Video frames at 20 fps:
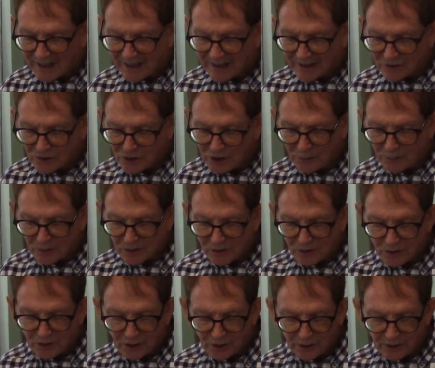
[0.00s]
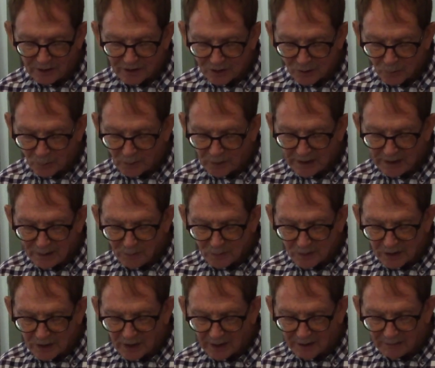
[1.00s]
and she was curious where he
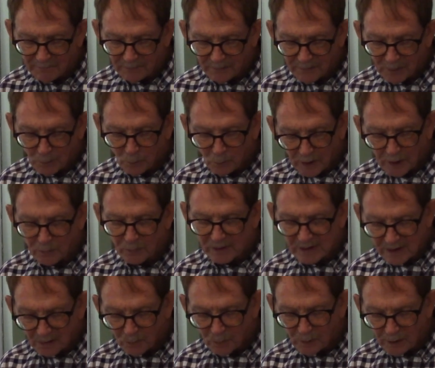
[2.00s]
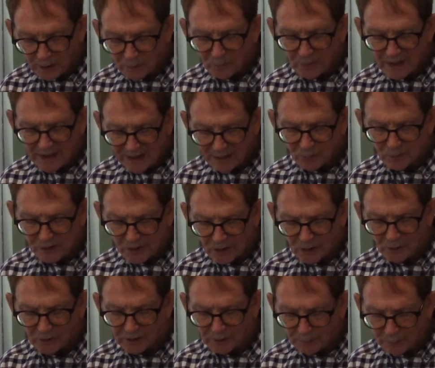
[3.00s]
was going to where was where he was
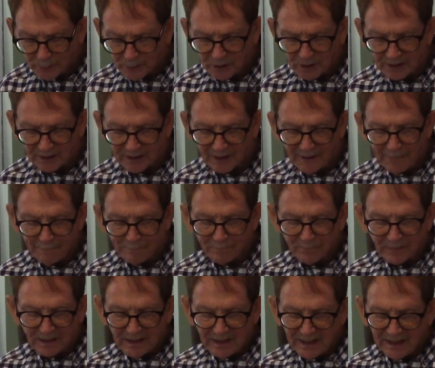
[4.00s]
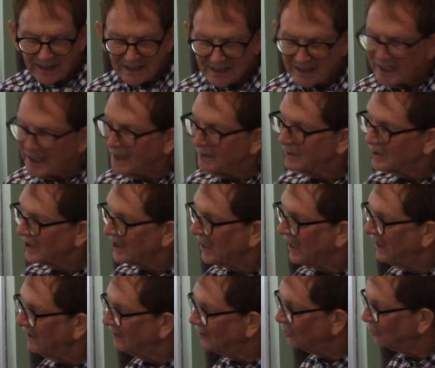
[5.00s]
going to put any
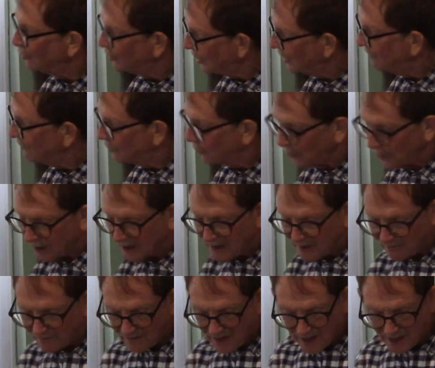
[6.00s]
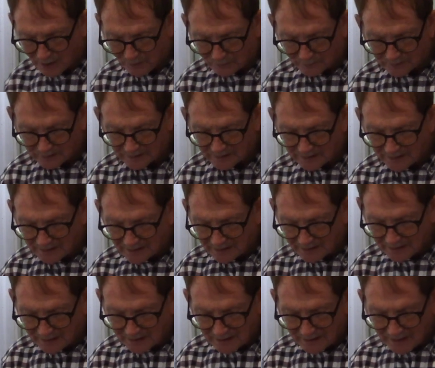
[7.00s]
keepsake driftwood he found.
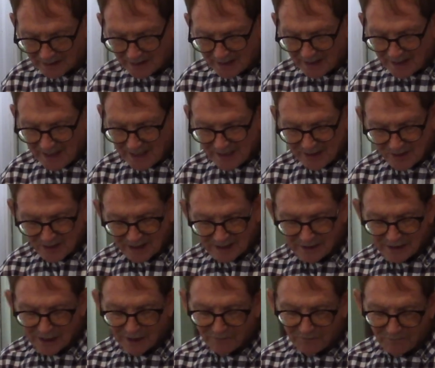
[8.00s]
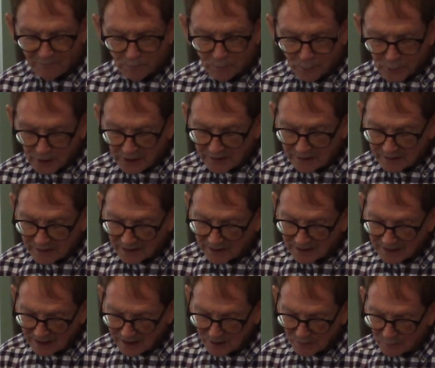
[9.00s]
He said that if Brent and
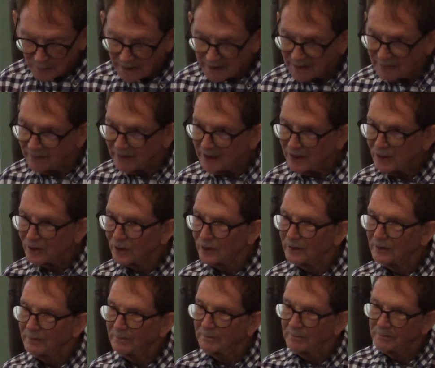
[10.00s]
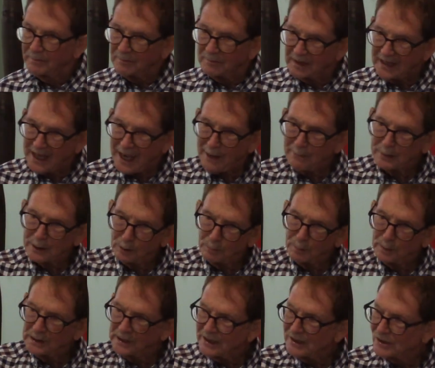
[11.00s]
his men, these are Capitol
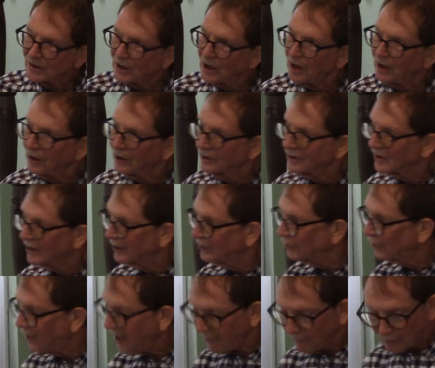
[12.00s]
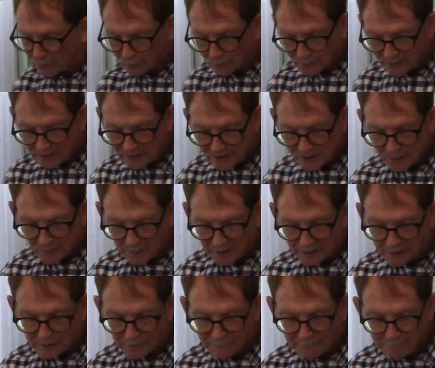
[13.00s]
Police guards that traveled with the
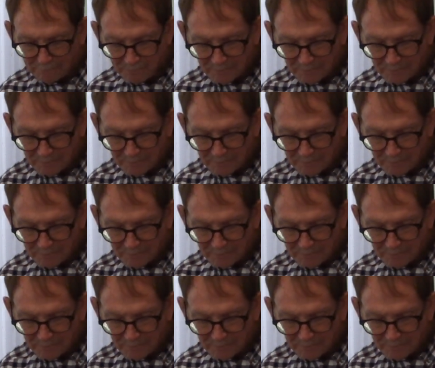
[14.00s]
speaker,